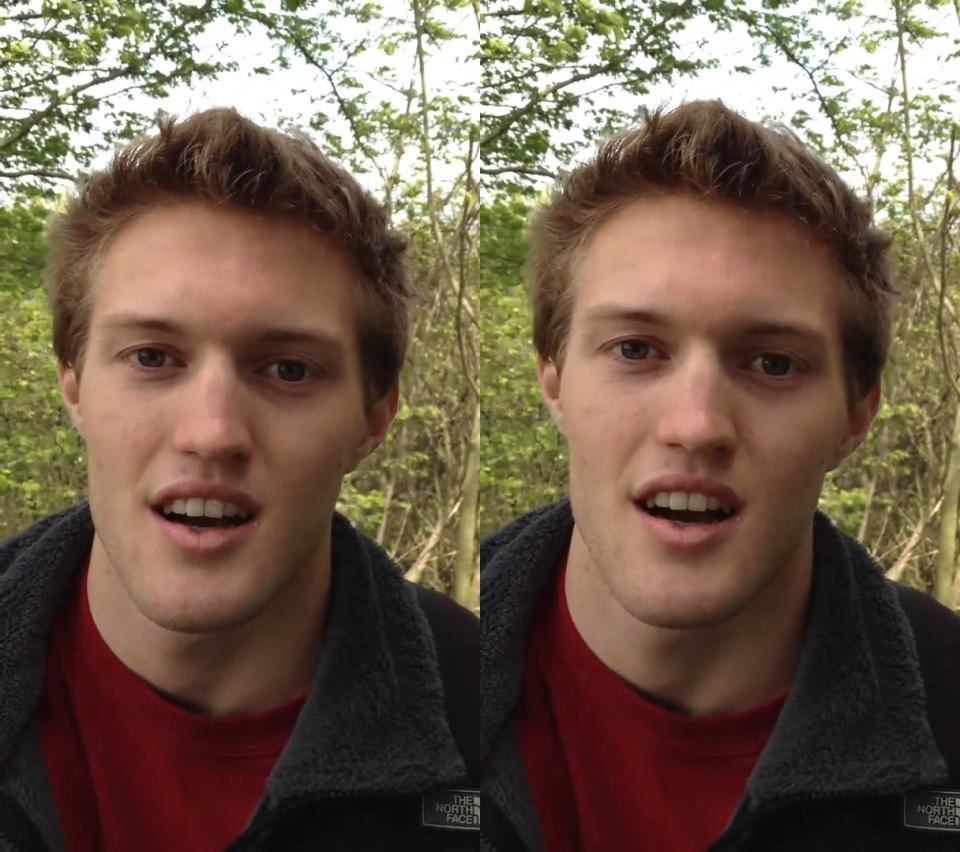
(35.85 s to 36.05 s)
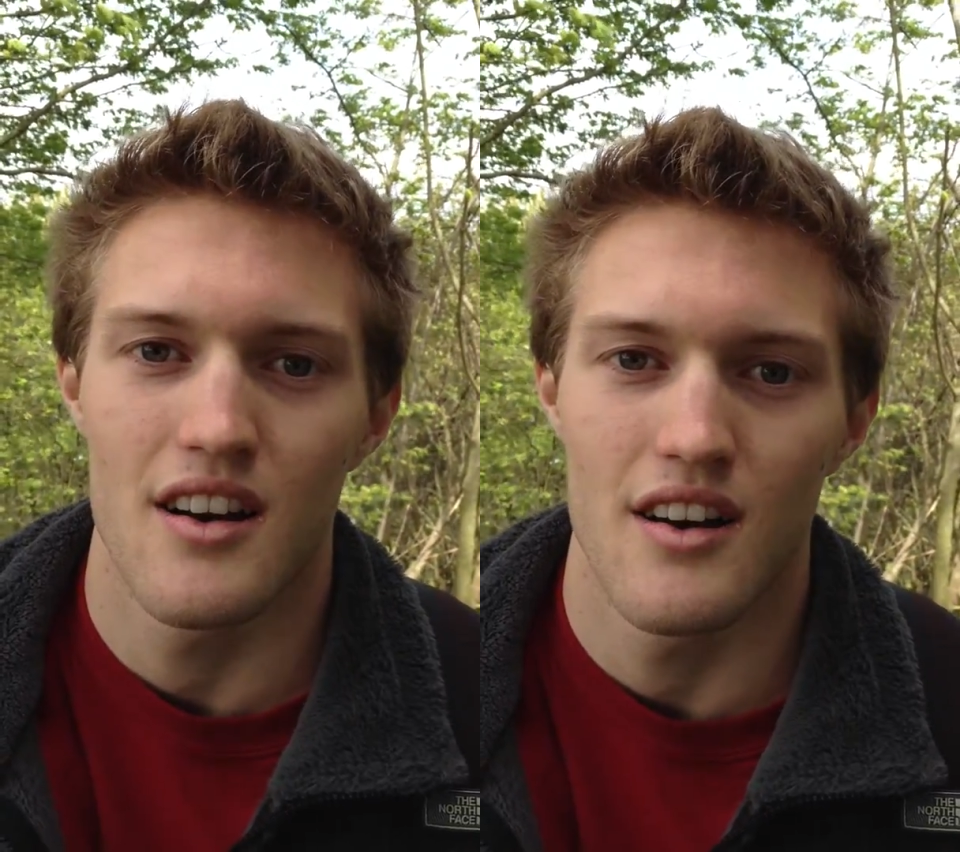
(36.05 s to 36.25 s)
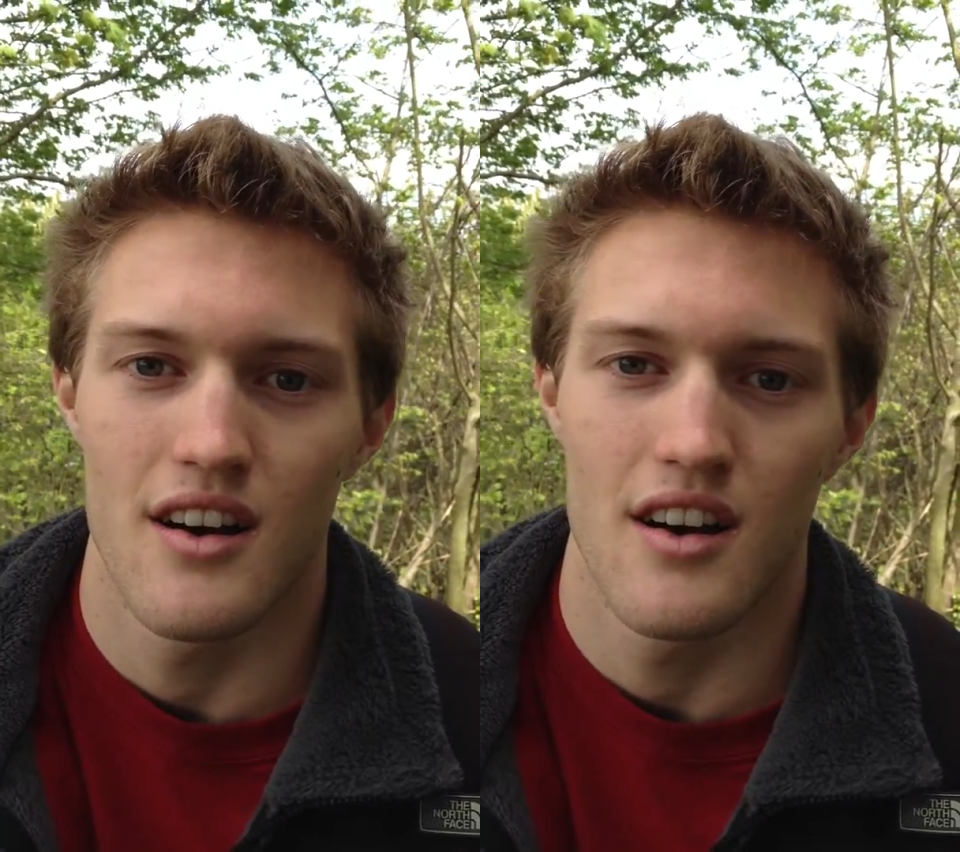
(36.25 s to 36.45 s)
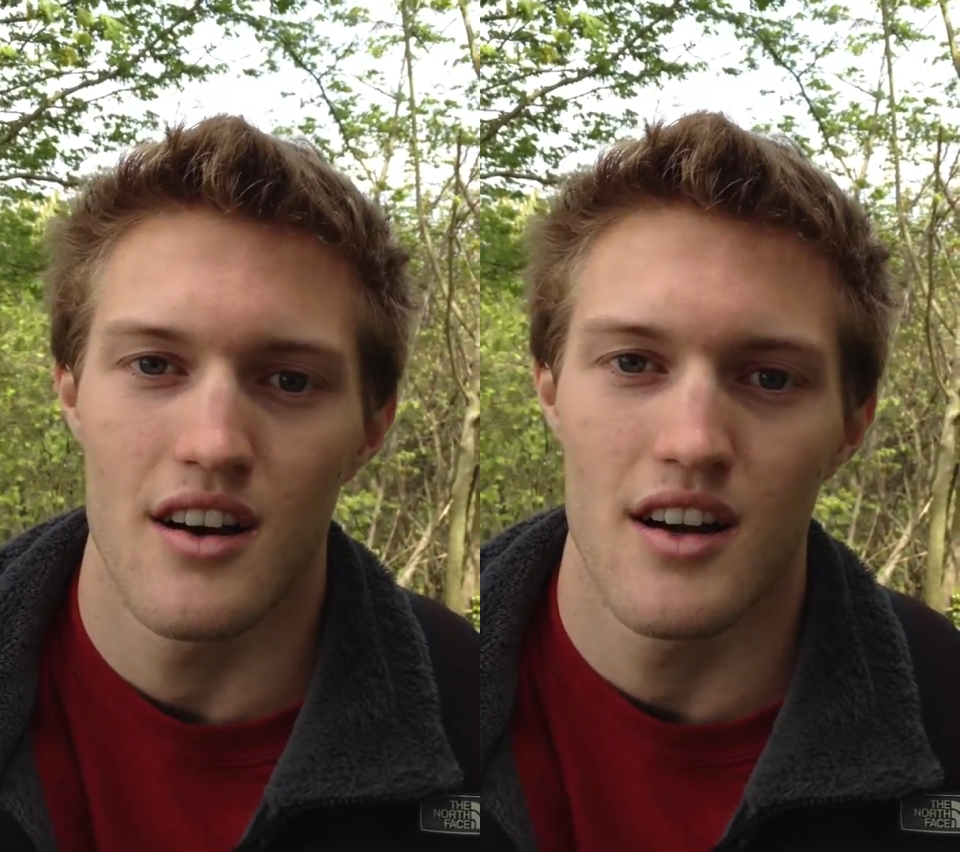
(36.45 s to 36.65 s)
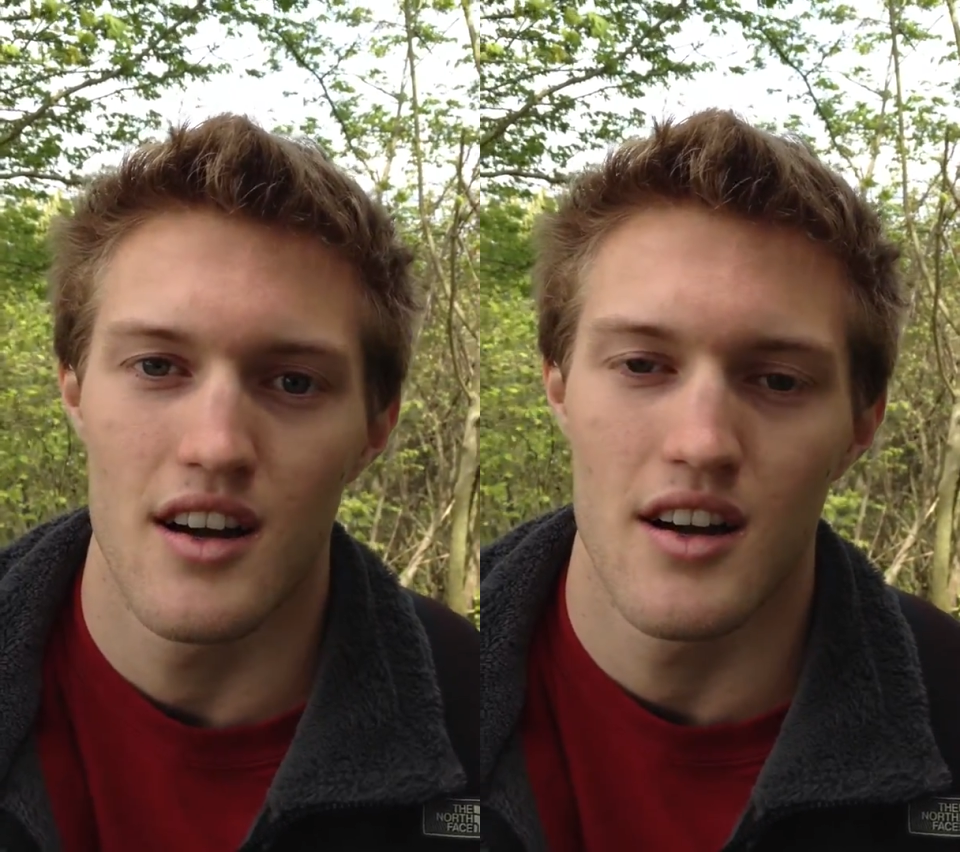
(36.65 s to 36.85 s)
this was their
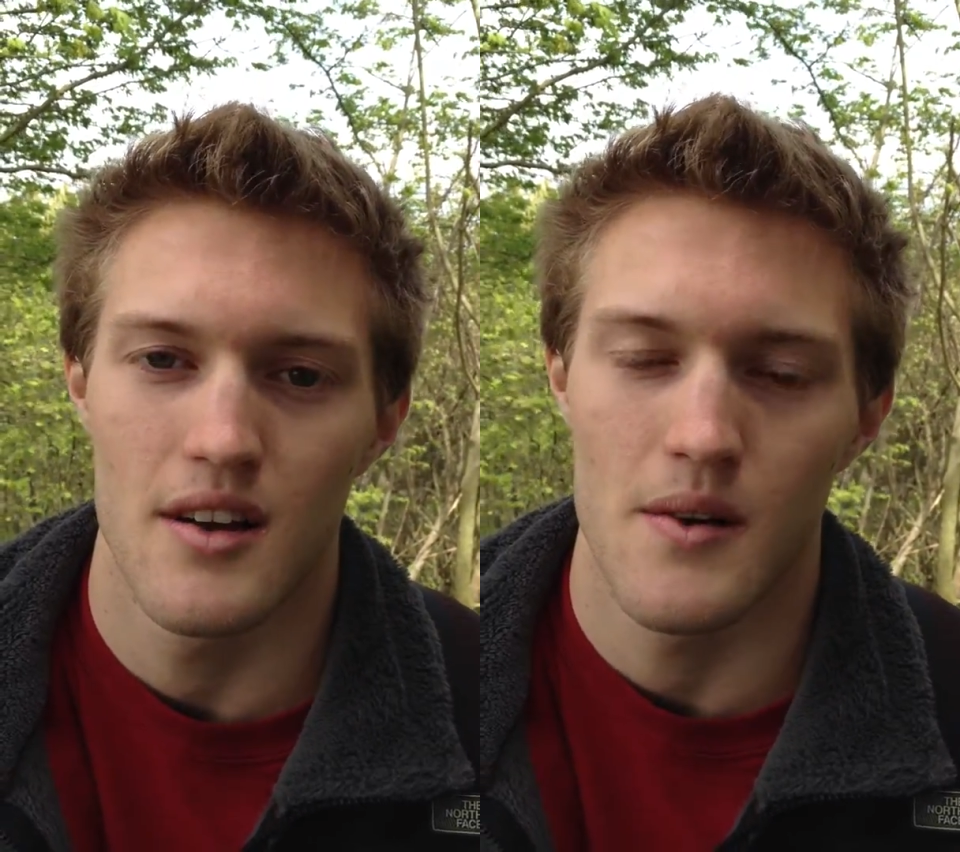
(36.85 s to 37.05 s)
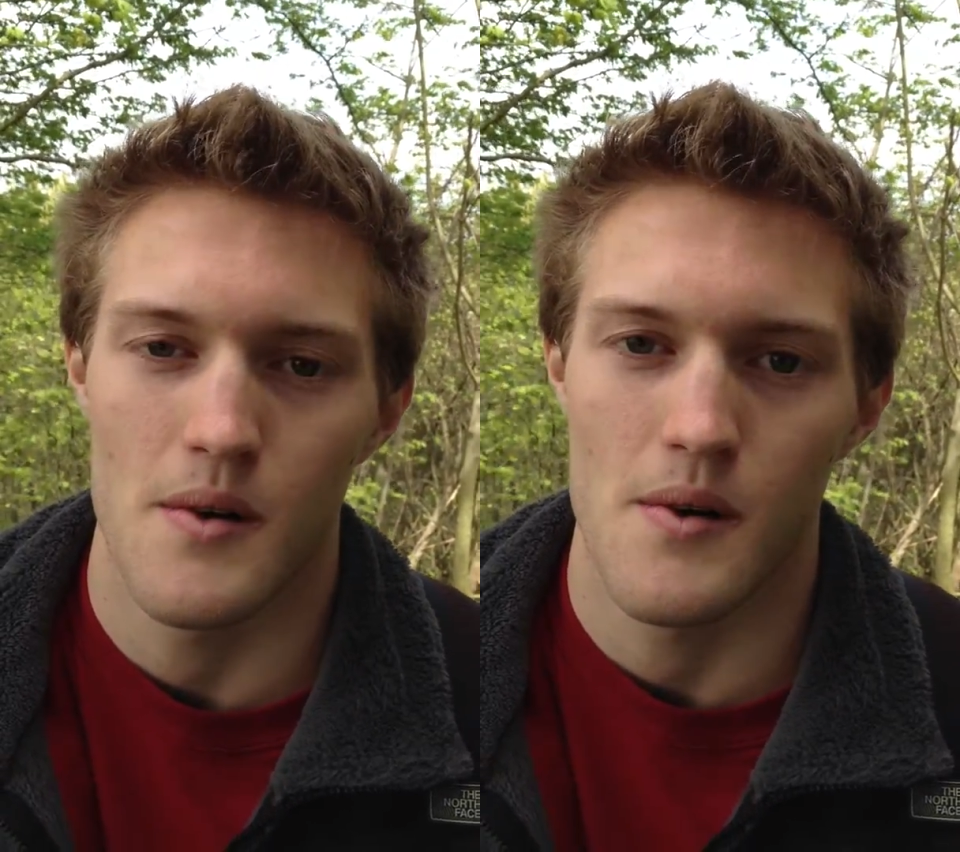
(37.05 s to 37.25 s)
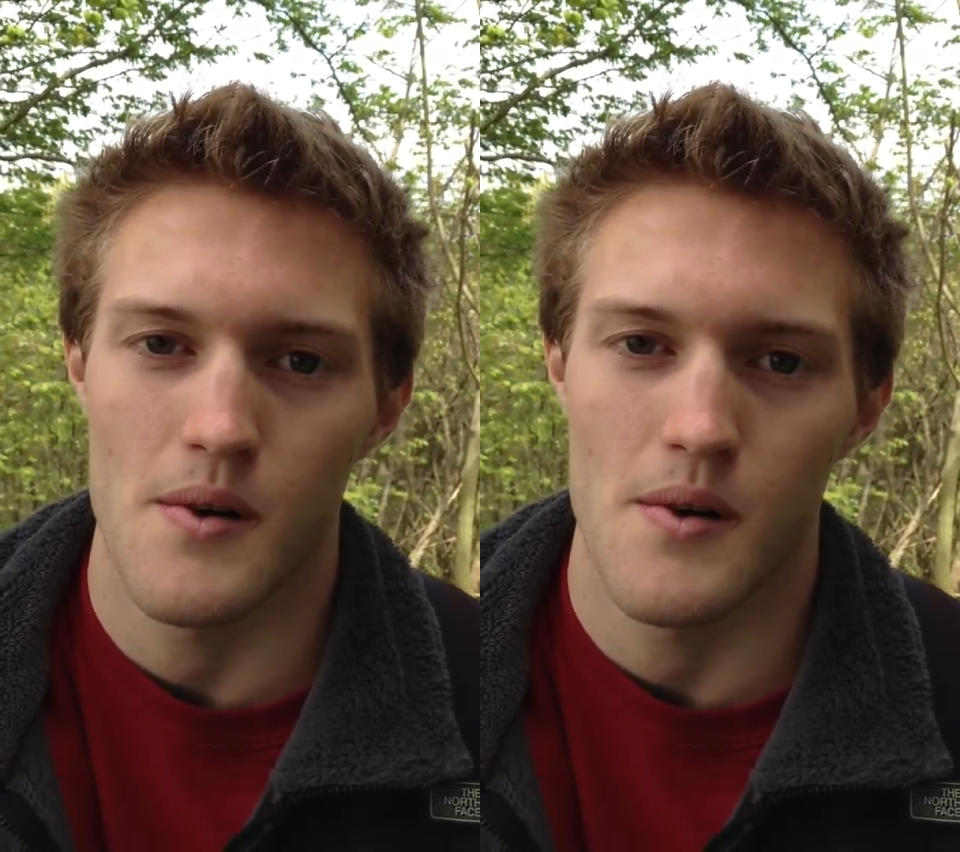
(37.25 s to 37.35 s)
twelfth year